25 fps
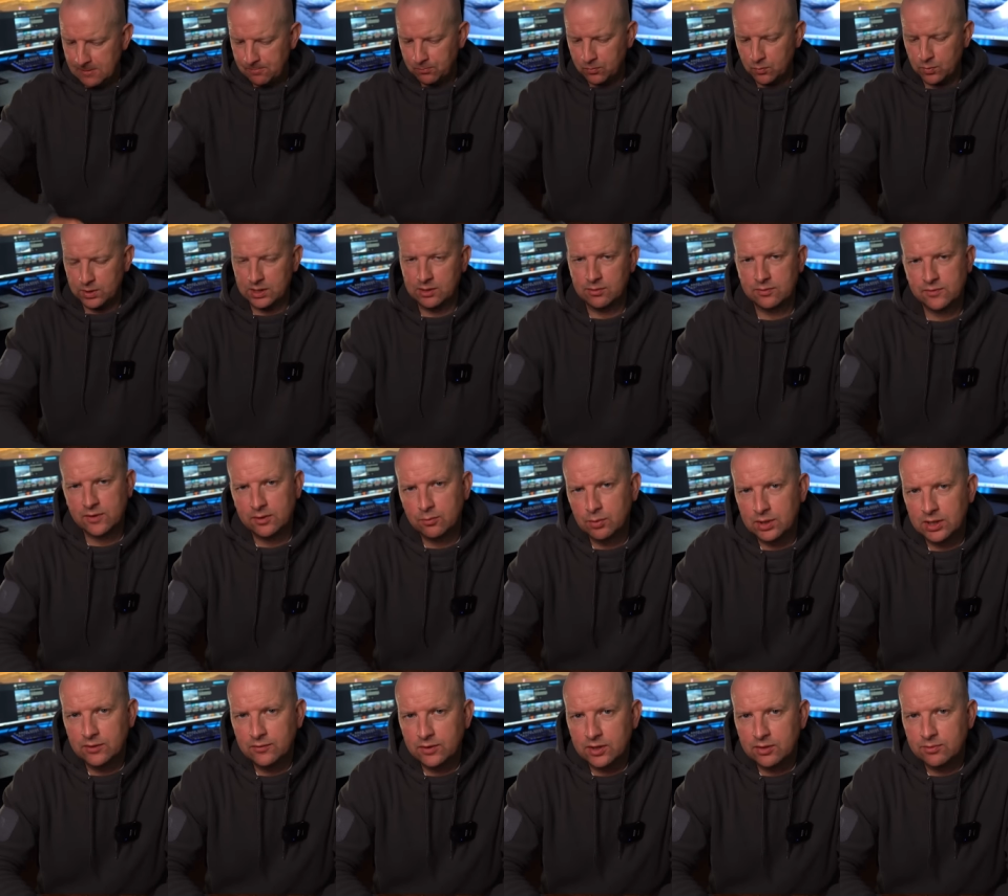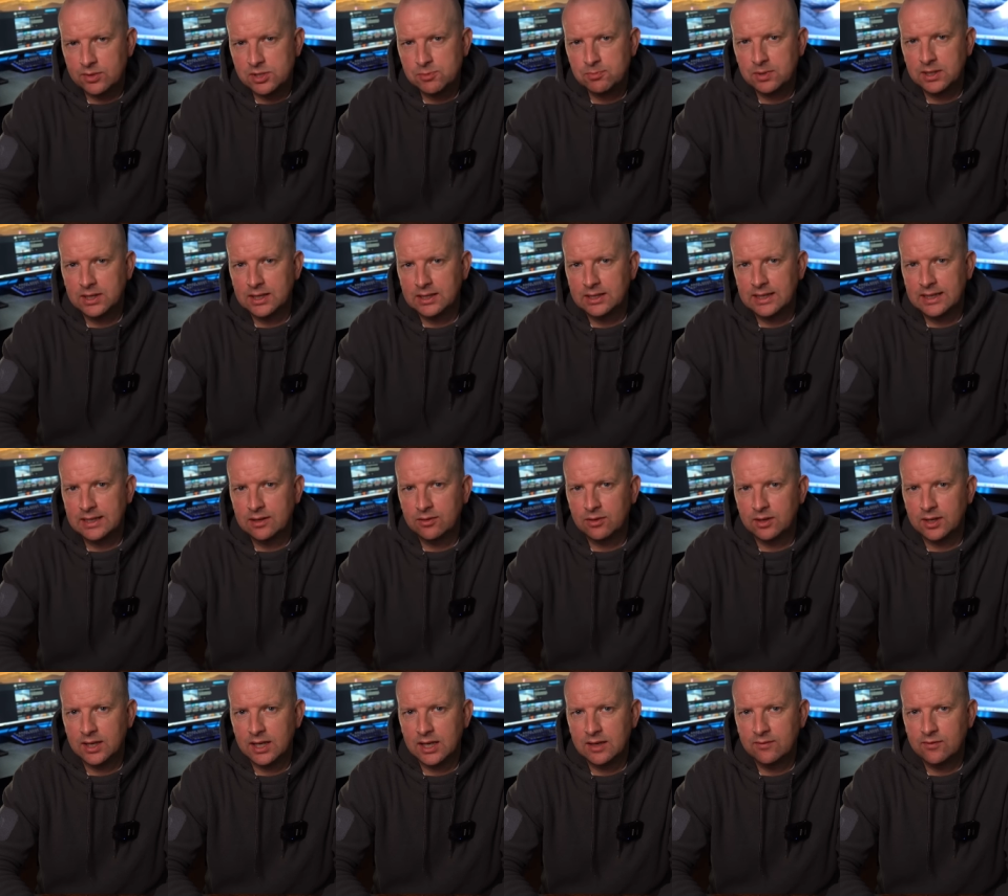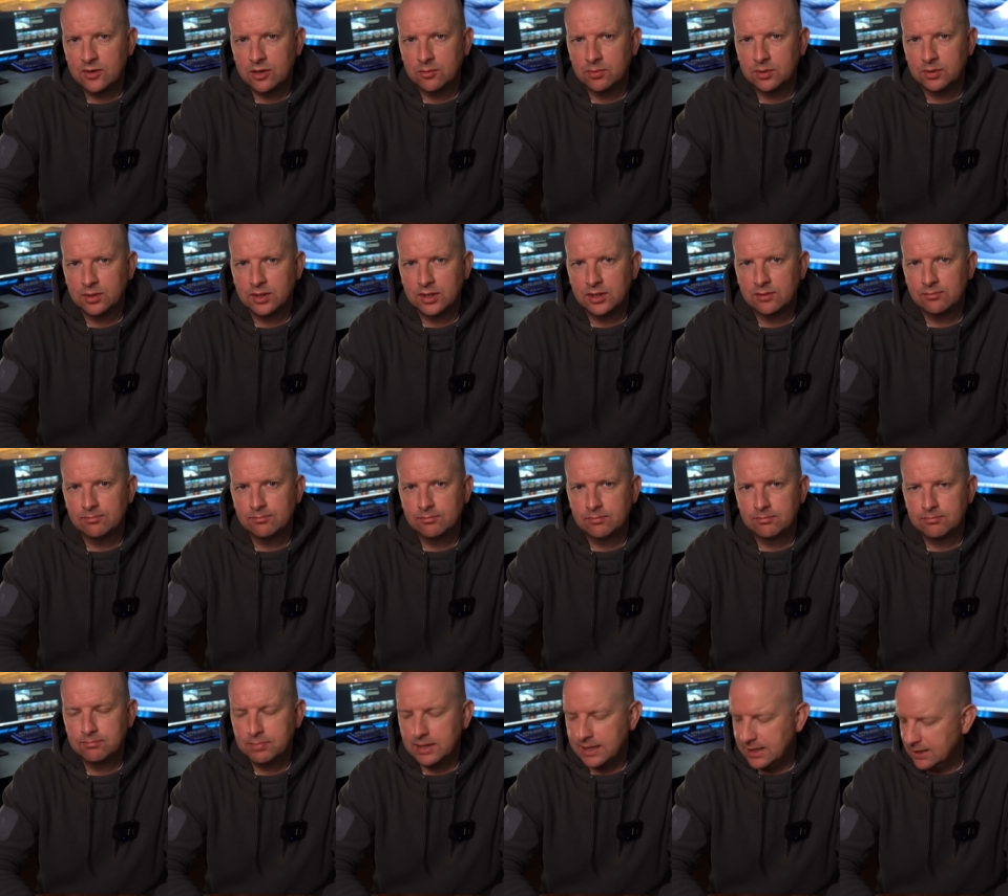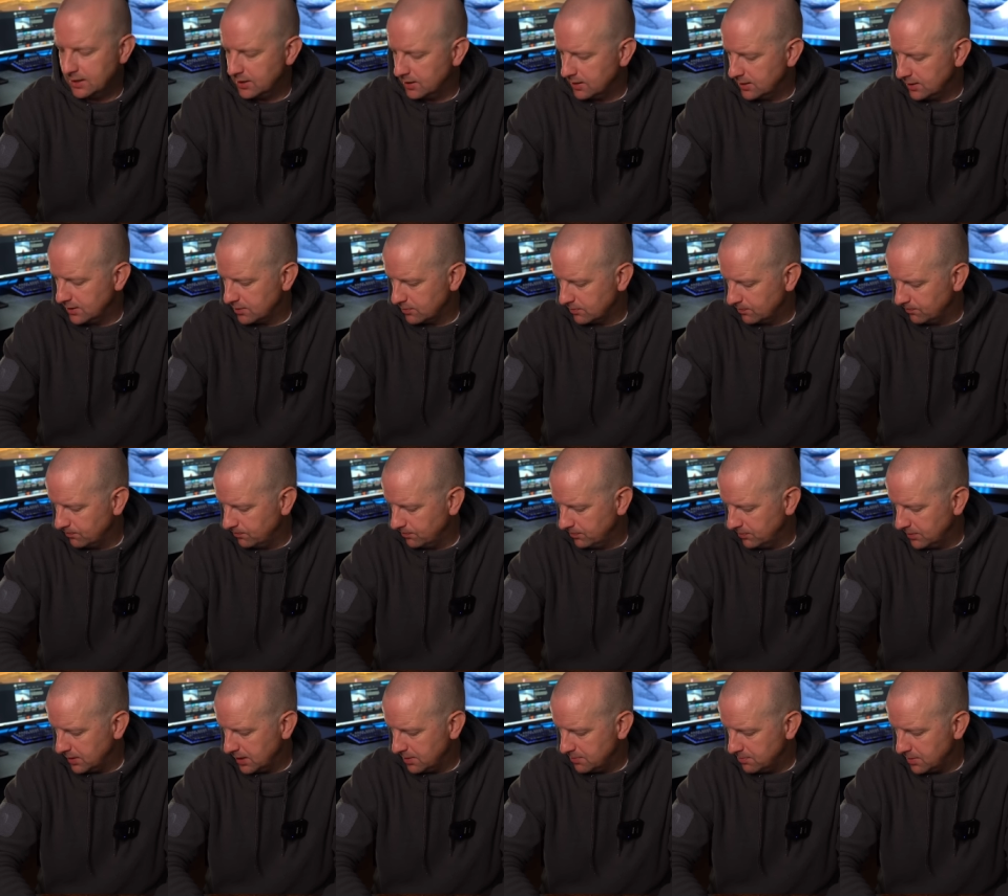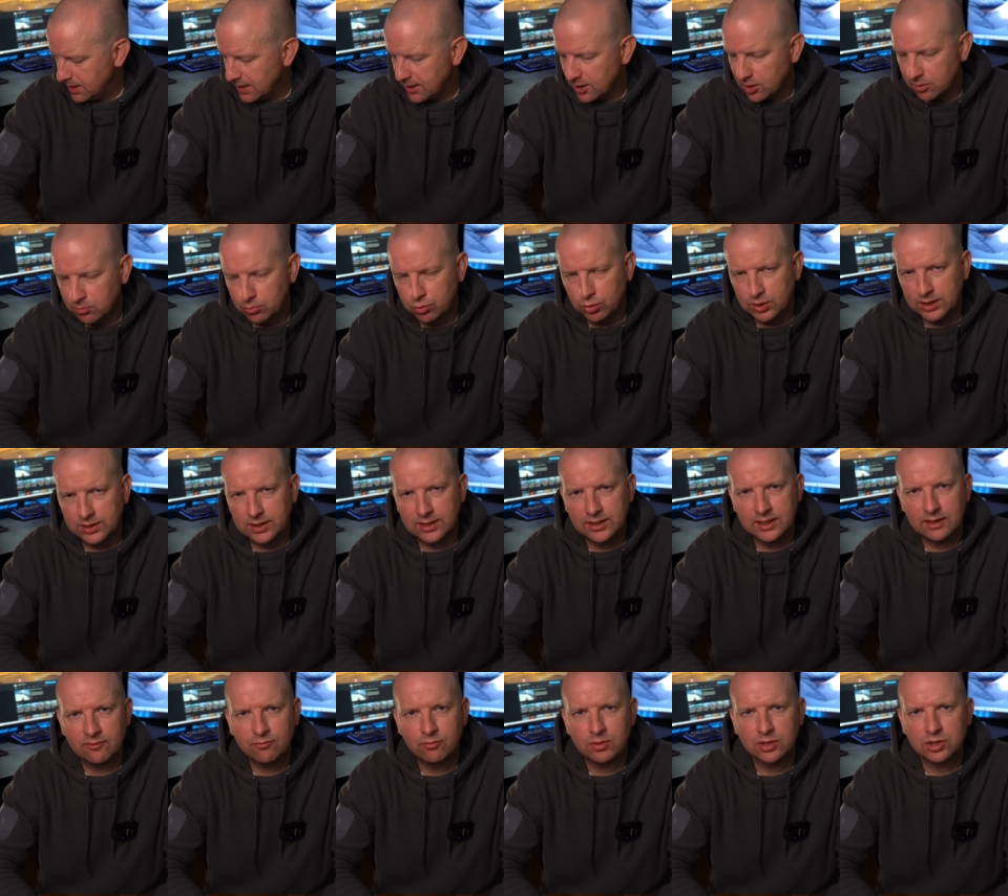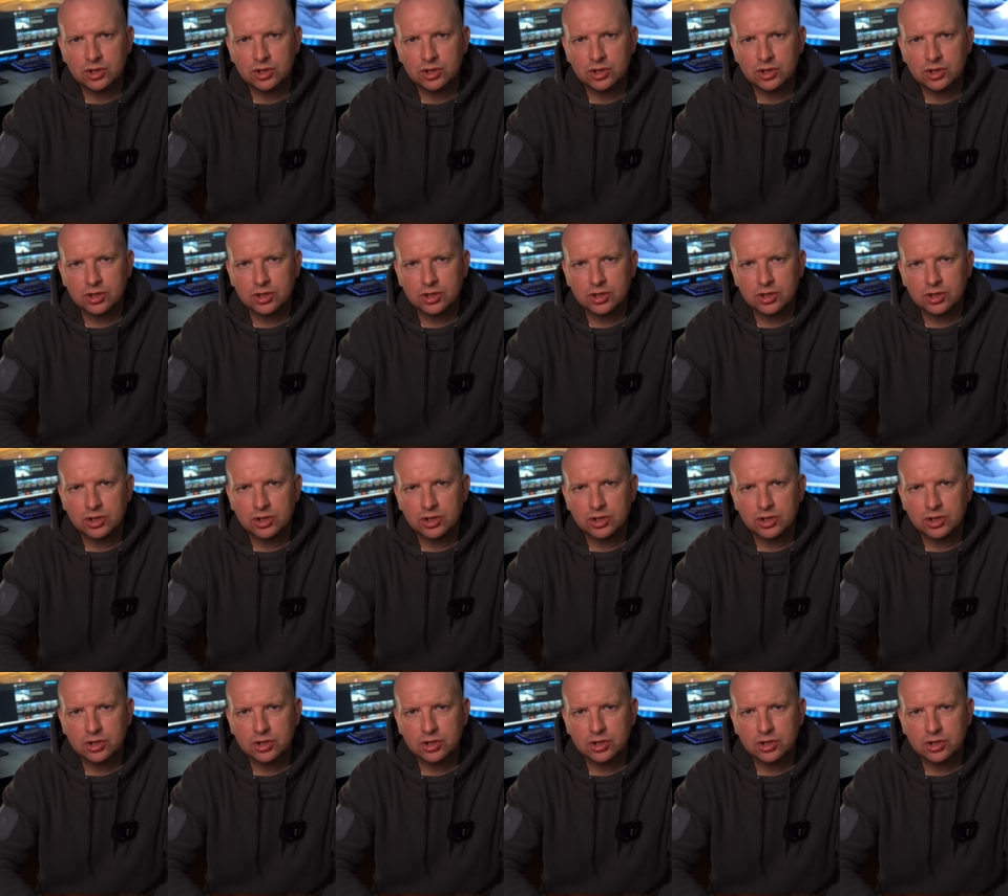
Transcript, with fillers: whenever I was picking anything heavy up, I'd get pain in my elbow, and I didn't have much